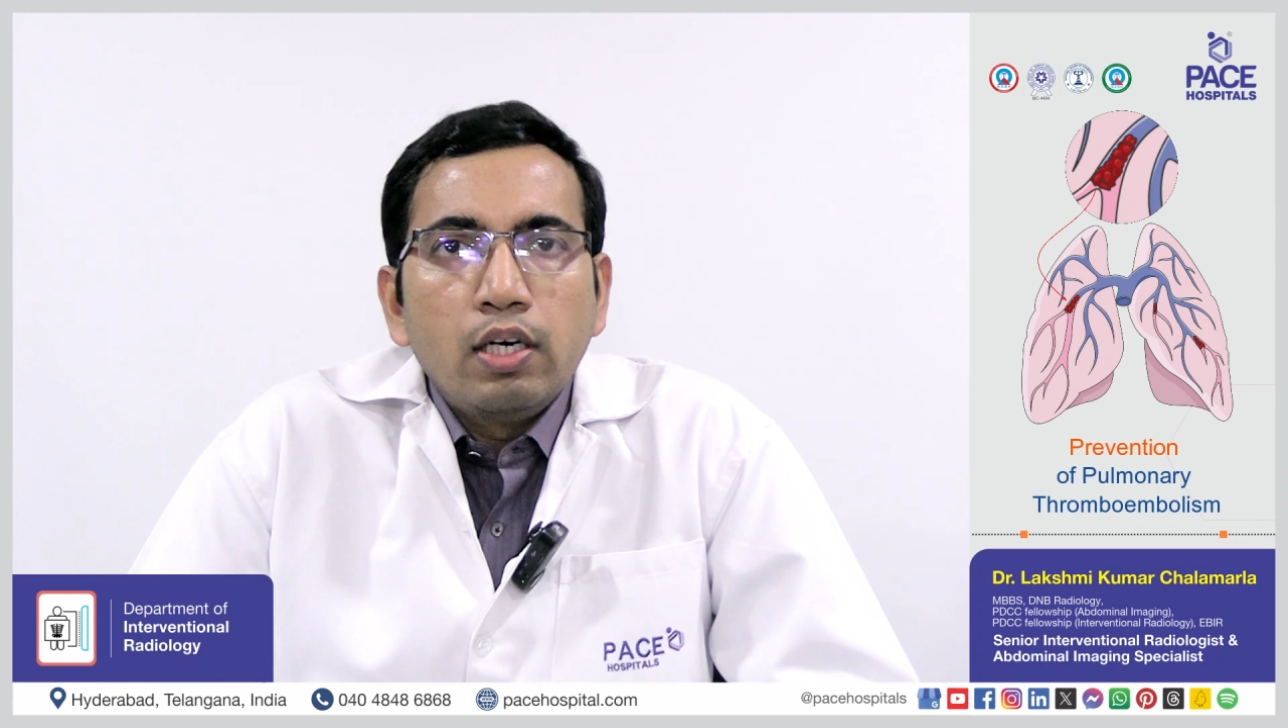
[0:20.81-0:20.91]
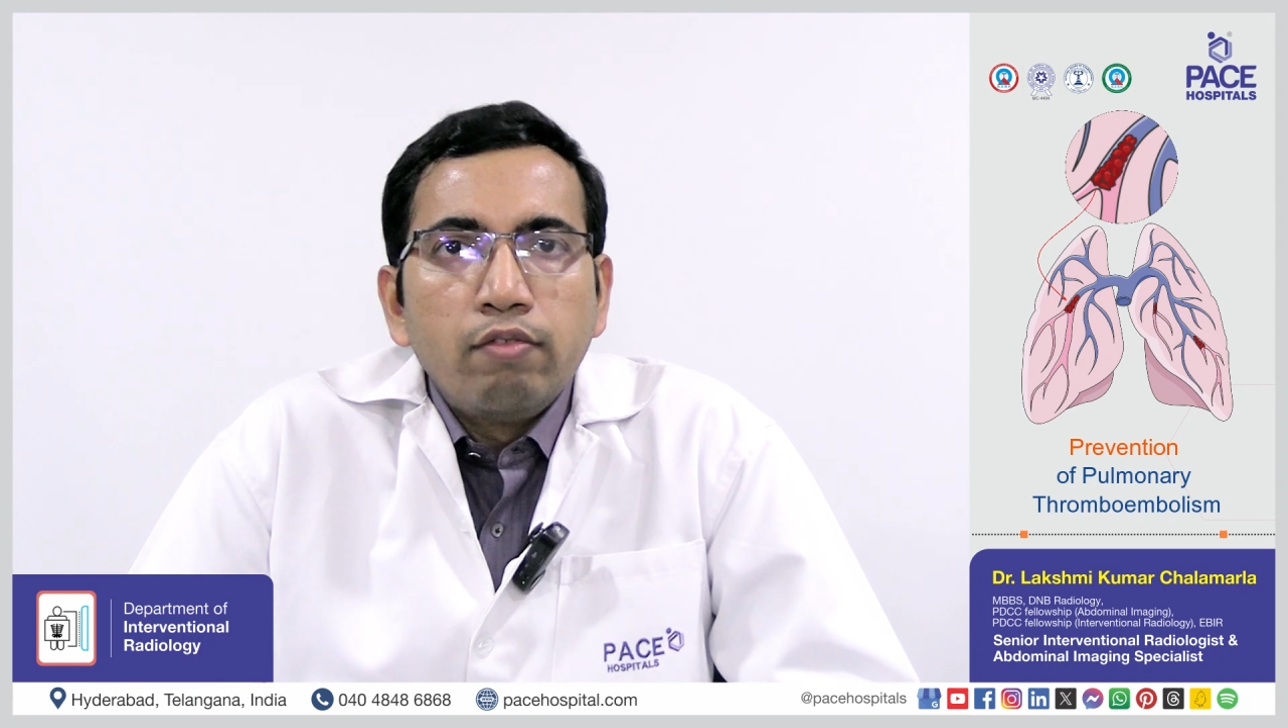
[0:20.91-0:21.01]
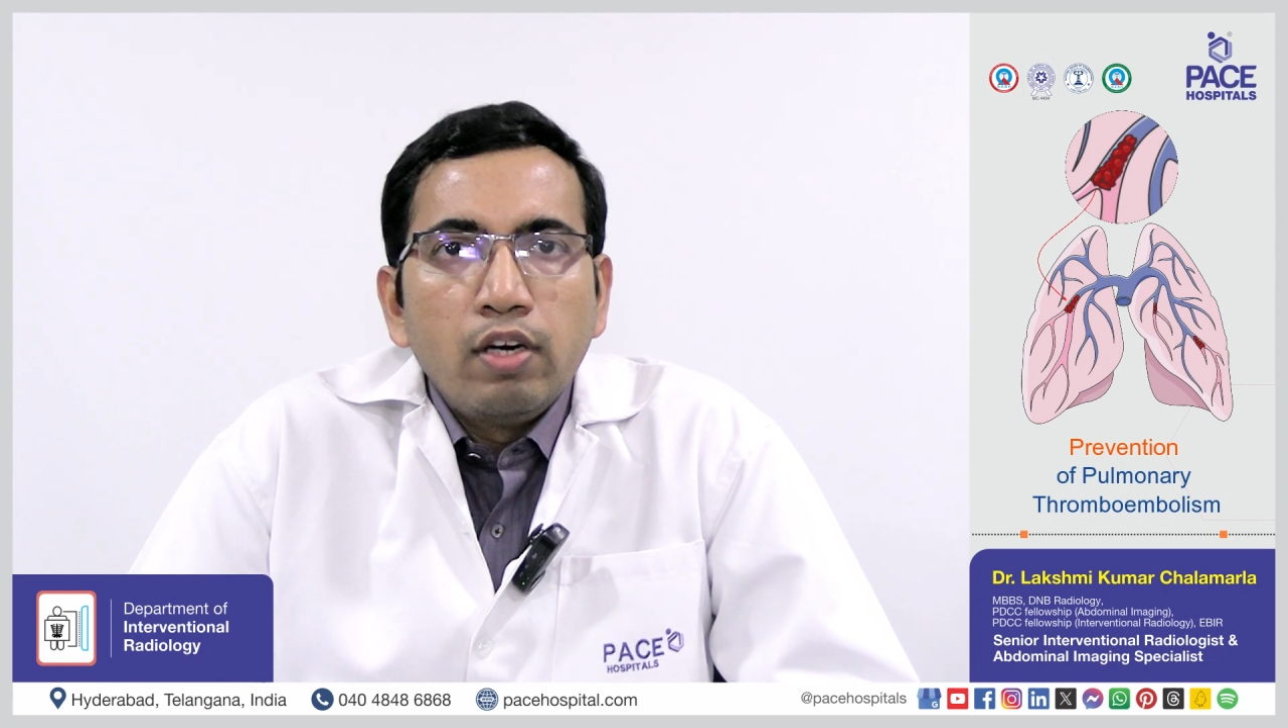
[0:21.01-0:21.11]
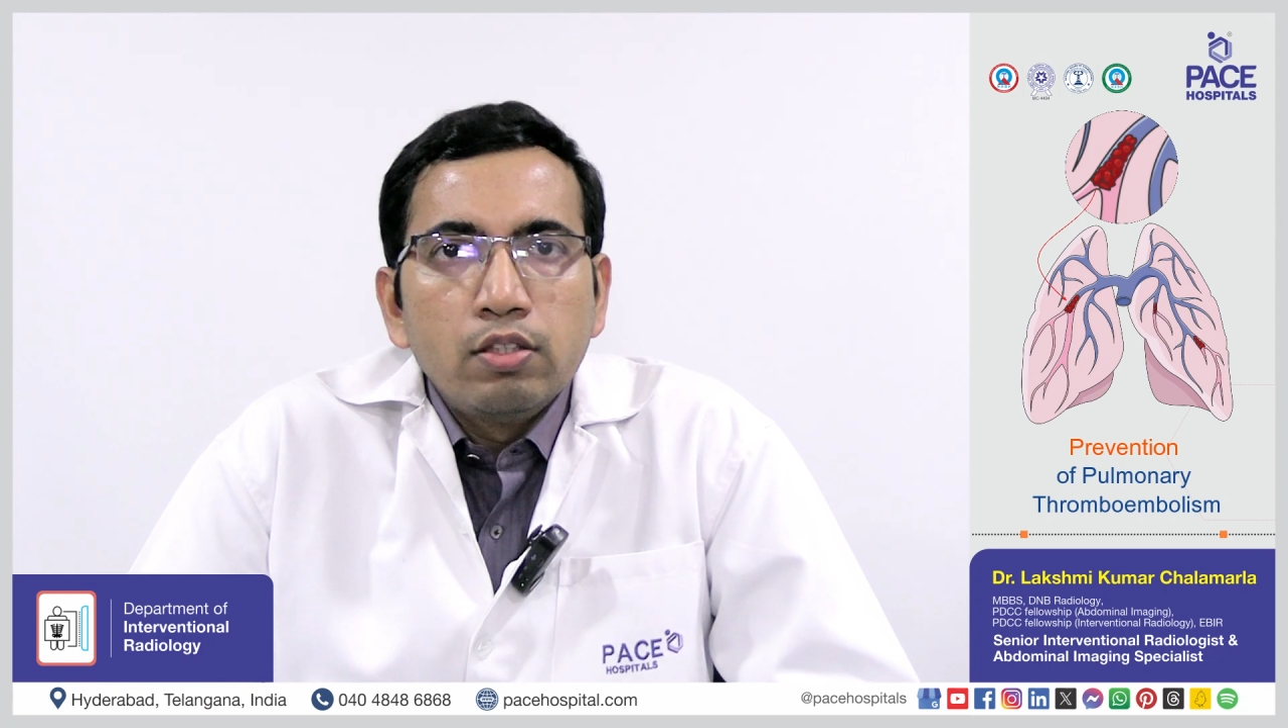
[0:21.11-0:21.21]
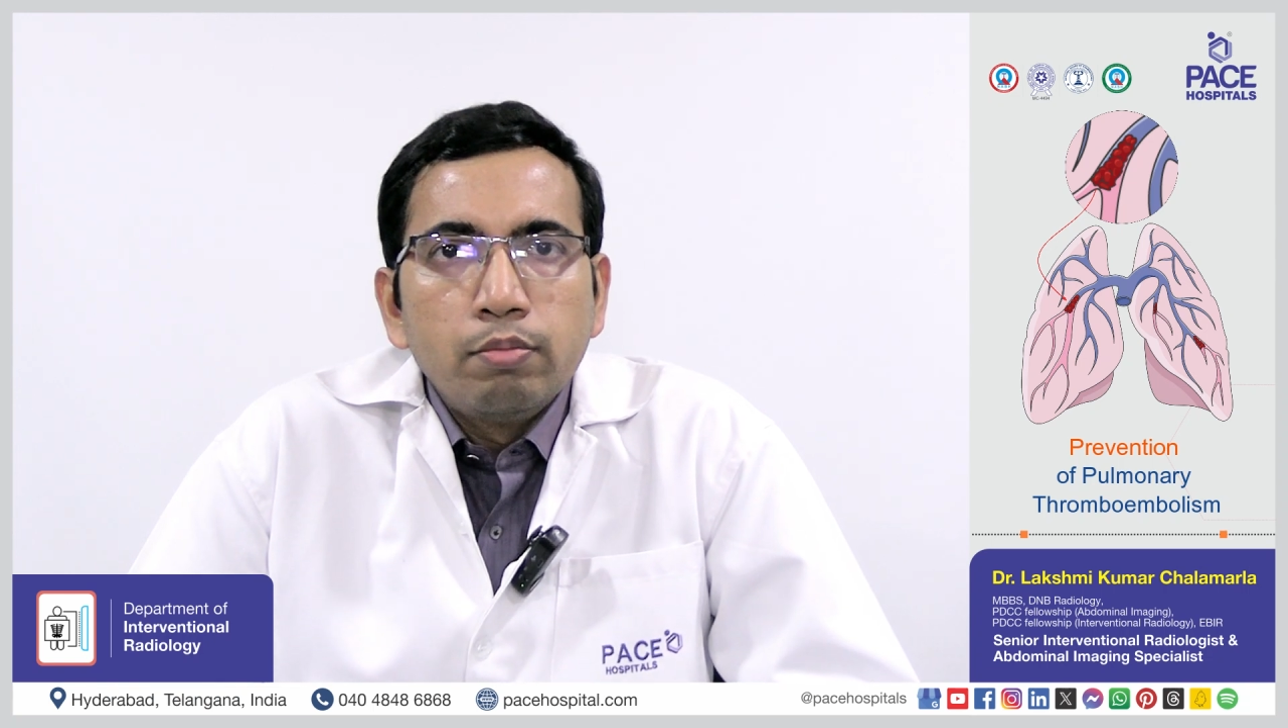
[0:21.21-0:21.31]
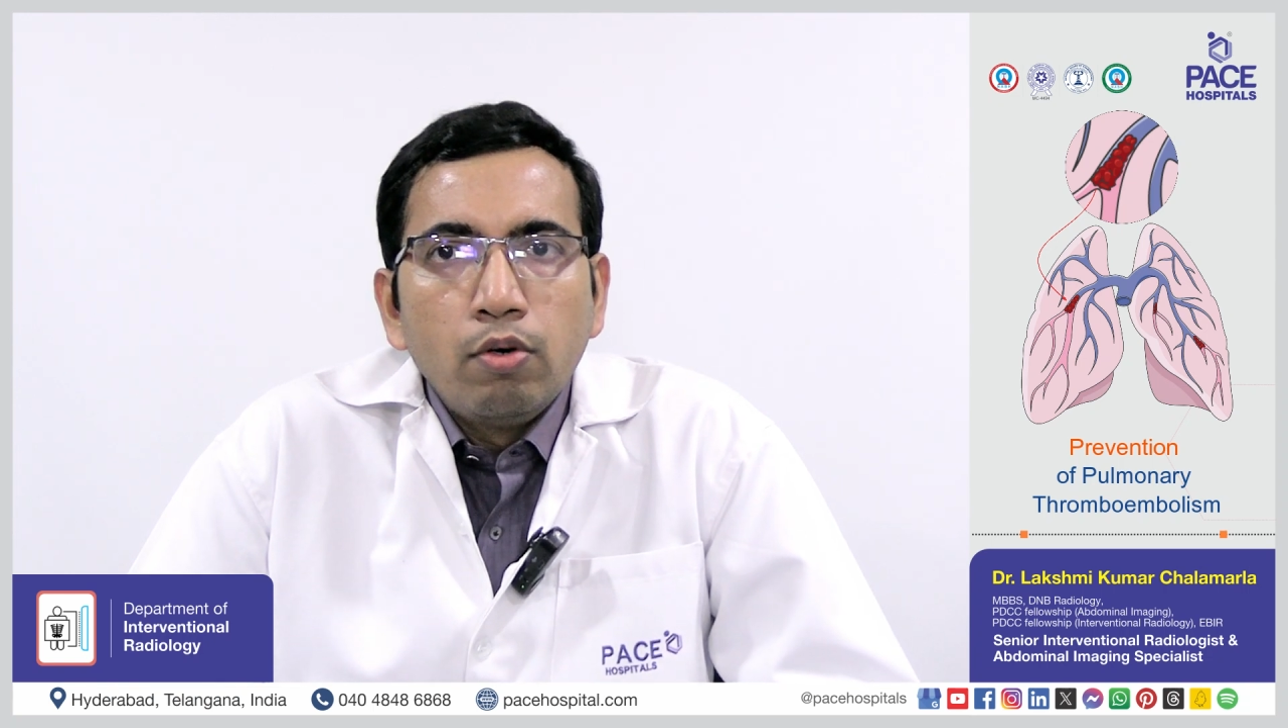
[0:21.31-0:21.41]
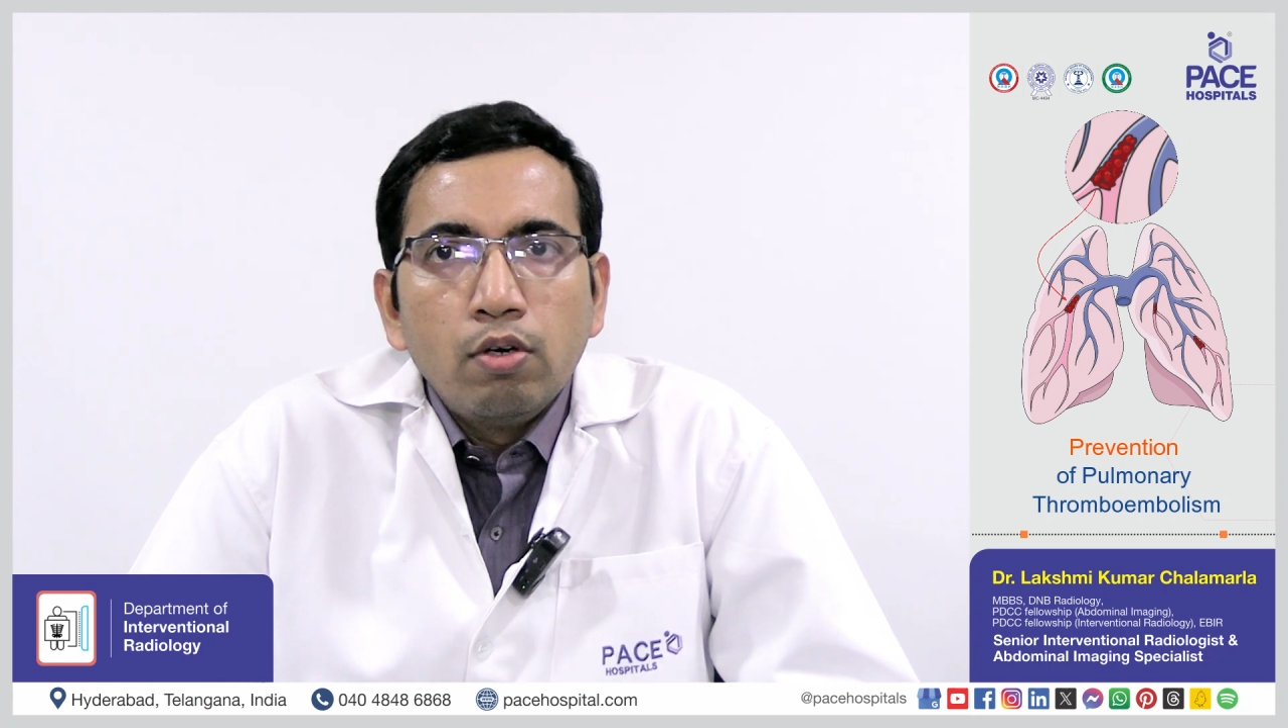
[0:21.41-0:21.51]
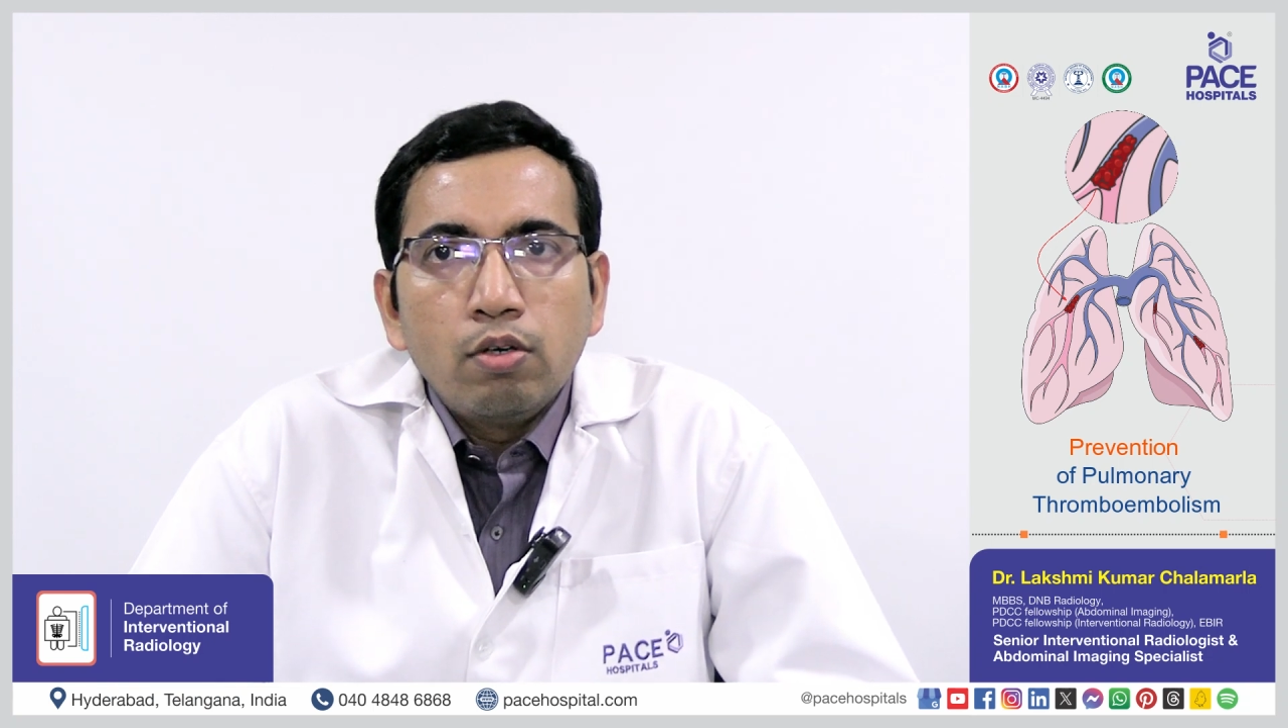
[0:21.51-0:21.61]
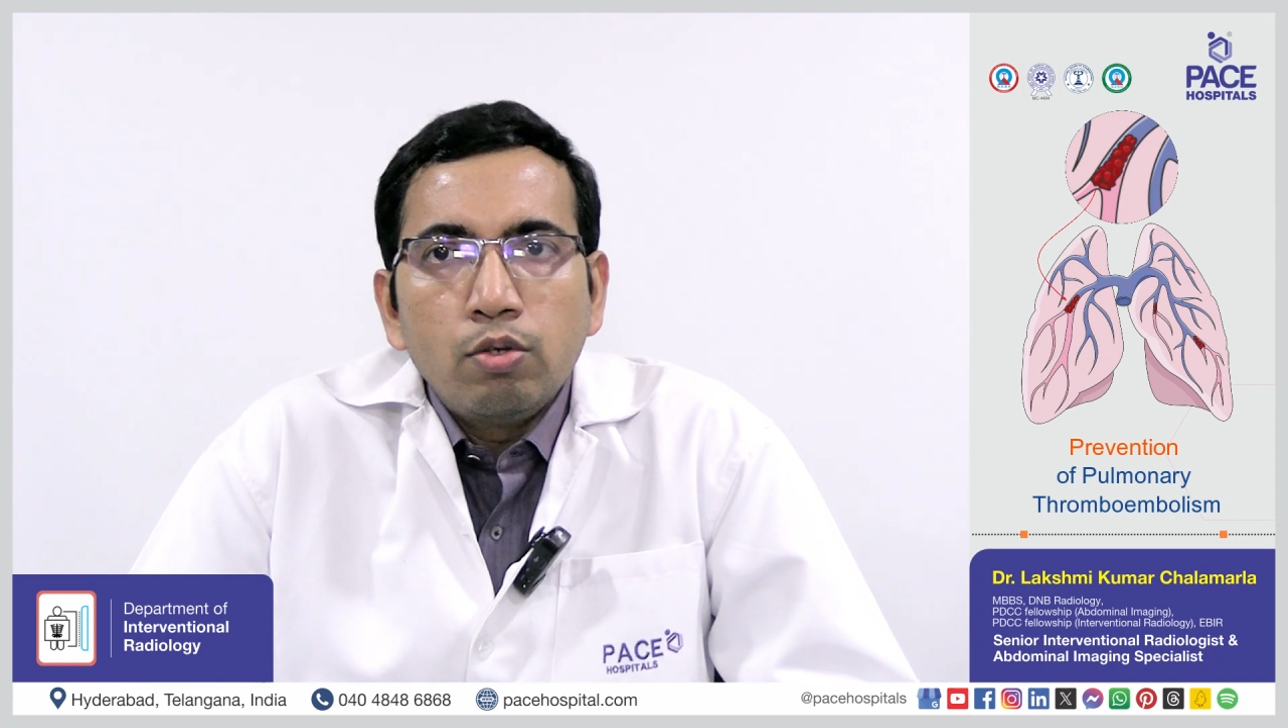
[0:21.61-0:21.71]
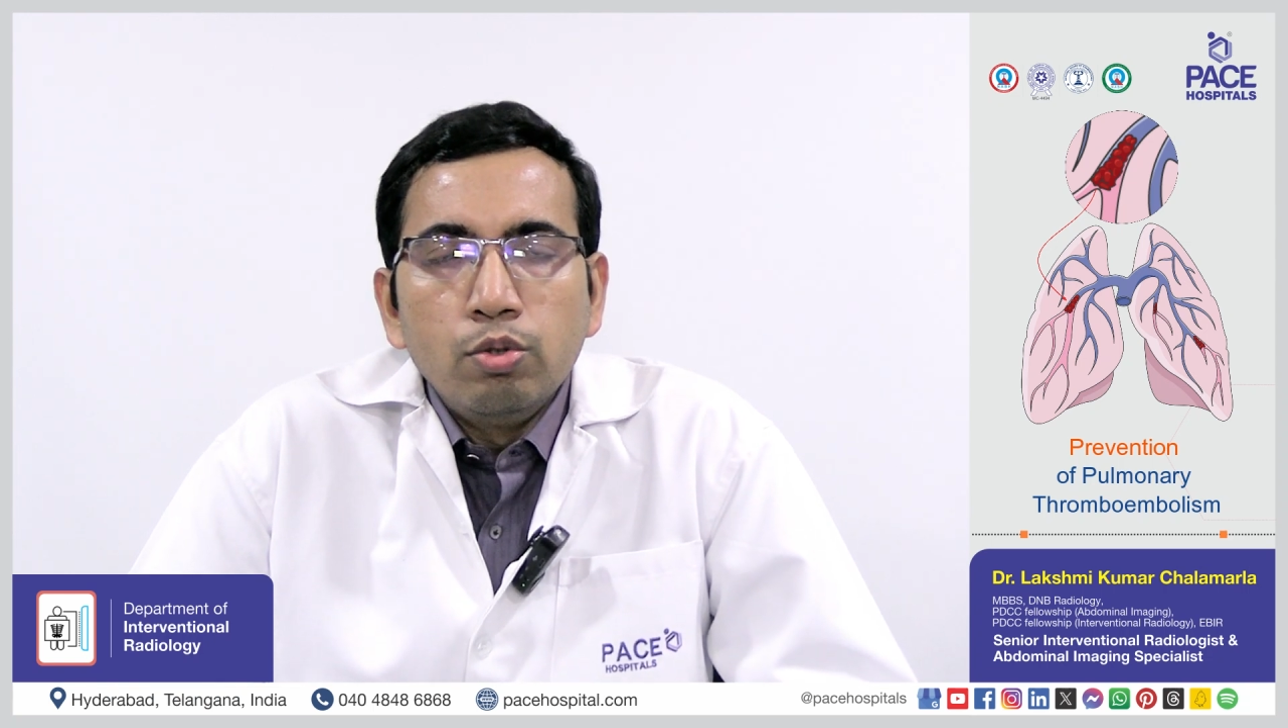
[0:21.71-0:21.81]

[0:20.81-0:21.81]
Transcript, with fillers: advisable